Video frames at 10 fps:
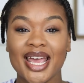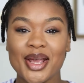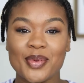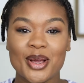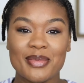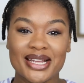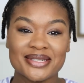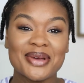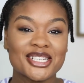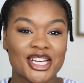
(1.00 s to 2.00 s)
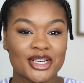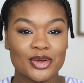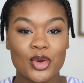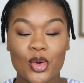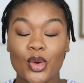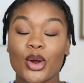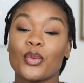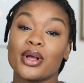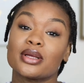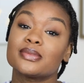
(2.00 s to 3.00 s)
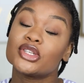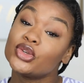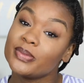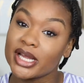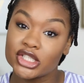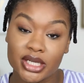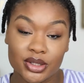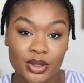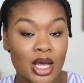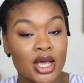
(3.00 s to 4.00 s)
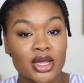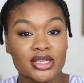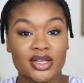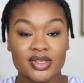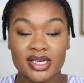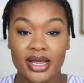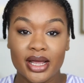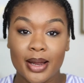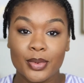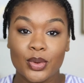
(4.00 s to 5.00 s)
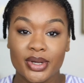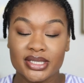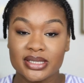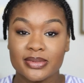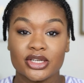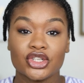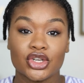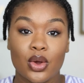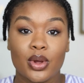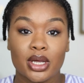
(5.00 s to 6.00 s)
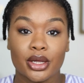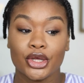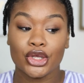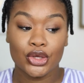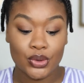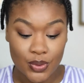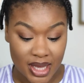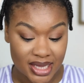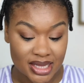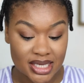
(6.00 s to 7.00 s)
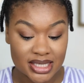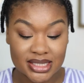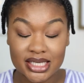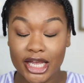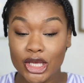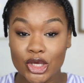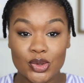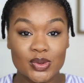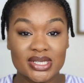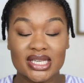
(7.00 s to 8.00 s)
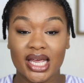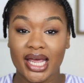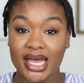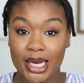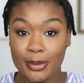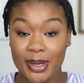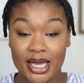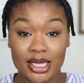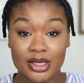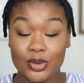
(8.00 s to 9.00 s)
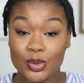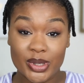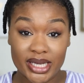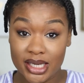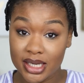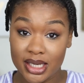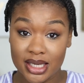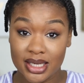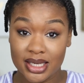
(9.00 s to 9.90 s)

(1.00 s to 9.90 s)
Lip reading: Hey, welcome back to my channel, or welcome to my channel. So today I'm going to be showing you this cute headband wig